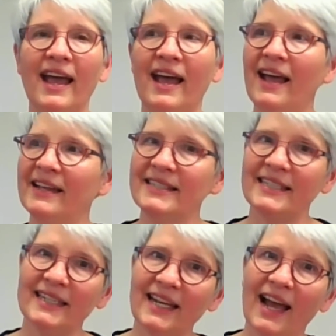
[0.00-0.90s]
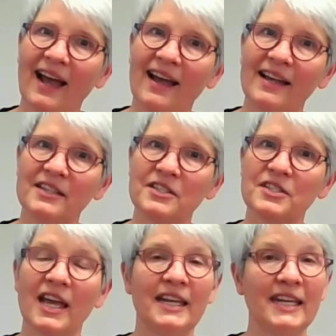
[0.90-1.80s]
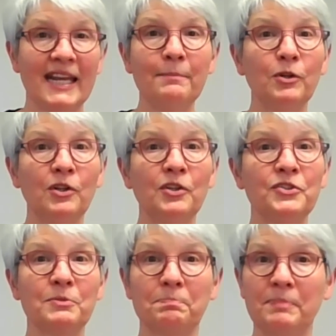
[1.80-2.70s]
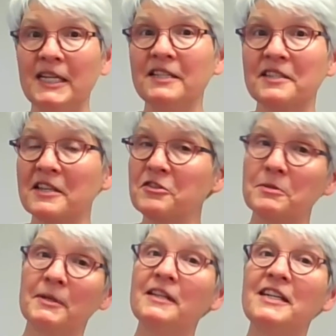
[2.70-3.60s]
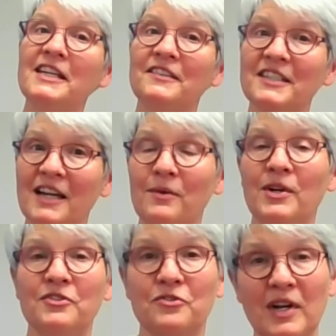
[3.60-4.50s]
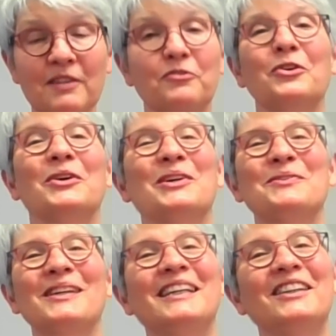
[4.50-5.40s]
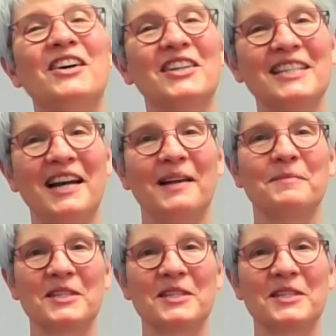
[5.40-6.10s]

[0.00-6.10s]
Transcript: And it has enabled peace and stability in the Taiwan Strait for a really long time.